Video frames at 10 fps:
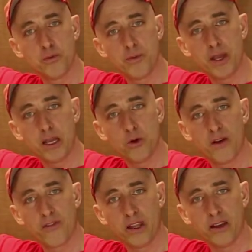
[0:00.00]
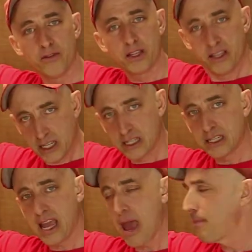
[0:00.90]
human being who ever lived. This is
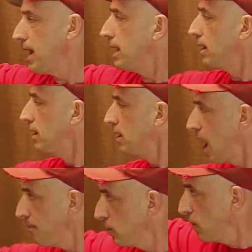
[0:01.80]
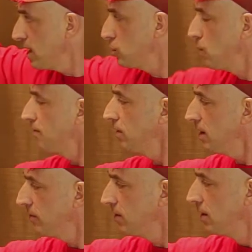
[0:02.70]
his campaign. I'm the greatest who ever
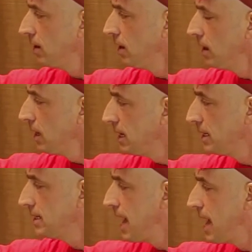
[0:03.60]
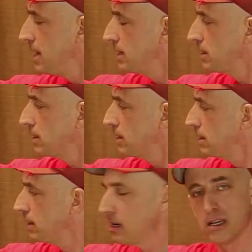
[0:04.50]
lived. He says,
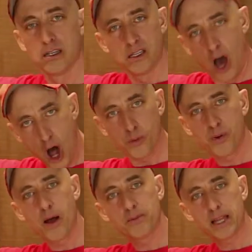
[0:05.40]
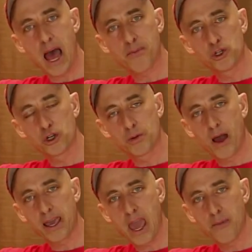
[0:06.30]
all the problems that happened during
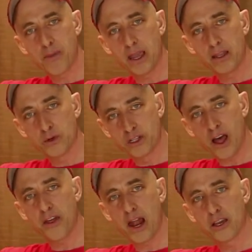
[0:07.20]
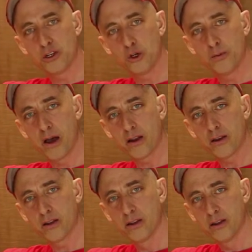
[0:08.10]
my campaign, there was nothing I could do about
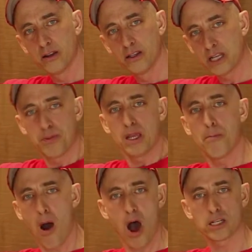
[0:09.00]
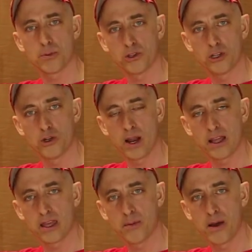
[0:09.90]
it. Simply impossible to do
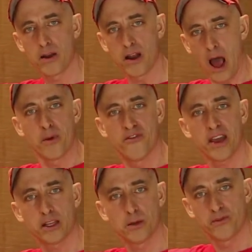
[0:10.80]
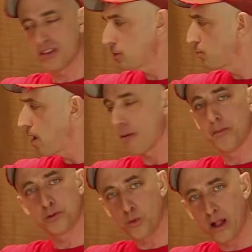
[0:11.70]
anything about it. I'm a victim of these
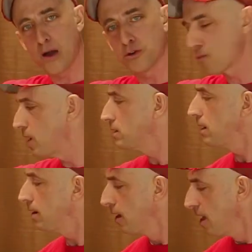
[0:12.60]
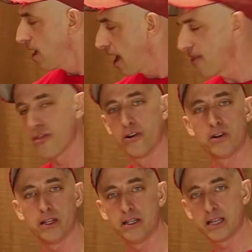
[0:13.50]
problems while I was president. And
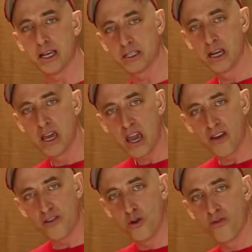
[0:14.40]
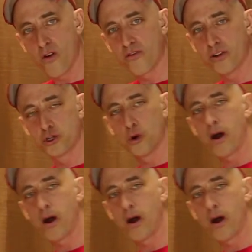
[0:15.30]
thirdly, he says, if you vote for Joe